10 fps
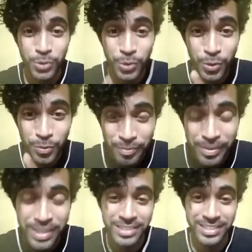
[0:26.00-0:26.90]
much.
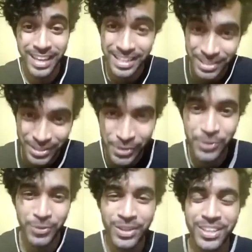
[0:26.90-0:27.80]
Thank you
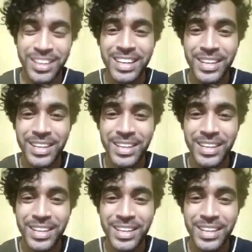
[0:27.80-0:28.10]
for